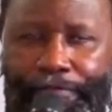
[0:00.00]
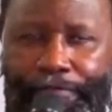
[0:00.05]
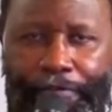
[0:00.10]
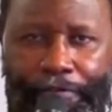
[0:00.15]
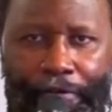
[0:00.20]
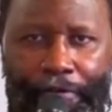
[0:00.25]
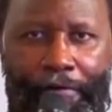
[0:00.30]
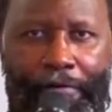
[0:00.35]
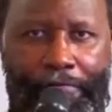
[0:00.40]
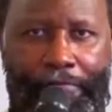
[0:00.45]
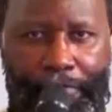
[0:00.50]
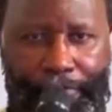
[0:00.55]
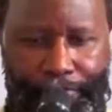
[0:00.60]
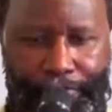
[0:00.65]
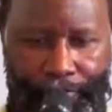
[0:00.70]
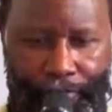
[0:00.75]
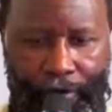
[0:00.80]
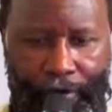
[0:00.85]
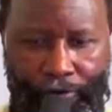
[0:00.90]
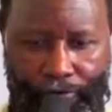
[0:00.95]
Do you know
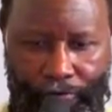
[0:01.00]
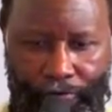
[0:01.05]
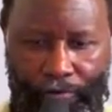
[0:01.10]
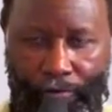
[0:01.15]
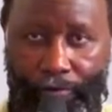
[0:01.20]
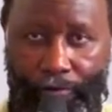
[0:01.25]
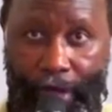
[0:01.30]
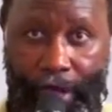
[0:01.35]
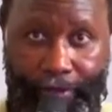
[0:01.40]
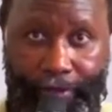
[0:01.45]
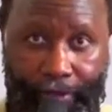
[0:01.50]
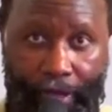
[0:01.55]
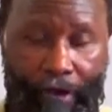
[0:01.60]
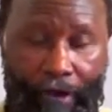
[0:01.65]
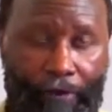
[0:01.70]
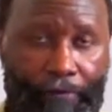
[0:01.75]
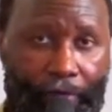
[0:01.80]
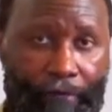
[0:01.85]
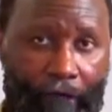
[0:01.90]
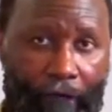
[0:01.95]
what you ought to look like
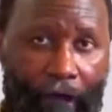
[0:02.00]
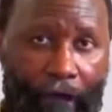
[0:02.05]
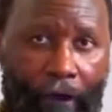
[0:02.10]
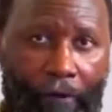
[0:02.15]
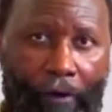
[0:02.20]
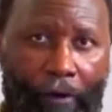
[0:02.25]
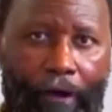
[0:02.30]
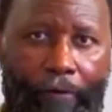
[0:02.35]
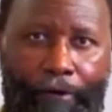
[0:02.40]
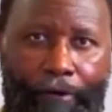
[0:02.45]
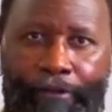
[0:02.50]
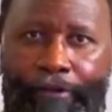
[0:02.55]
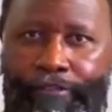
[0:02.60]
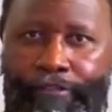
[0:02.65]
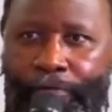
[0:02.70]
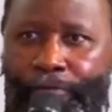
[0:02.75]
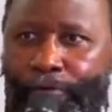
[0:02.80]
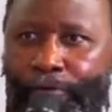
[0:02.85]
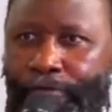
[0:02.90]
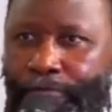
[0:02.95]
now, the hour when you're
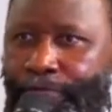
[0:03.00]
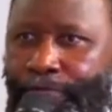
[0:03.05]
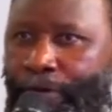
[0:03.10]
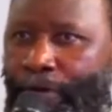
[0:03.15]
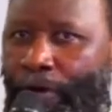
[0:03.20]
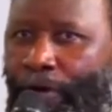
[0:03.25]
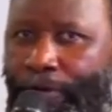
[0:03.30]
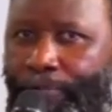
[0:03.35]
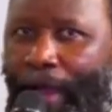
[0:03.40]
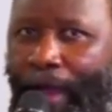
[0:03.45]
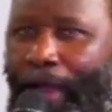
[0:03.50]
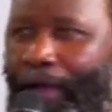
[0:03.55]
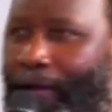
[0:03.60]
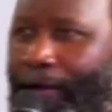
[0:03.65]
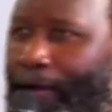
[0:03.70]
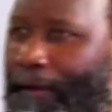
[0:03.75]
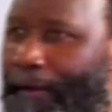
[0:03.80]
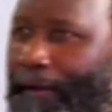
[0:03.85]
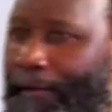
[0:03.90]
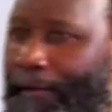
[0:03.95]
supposed to be going back?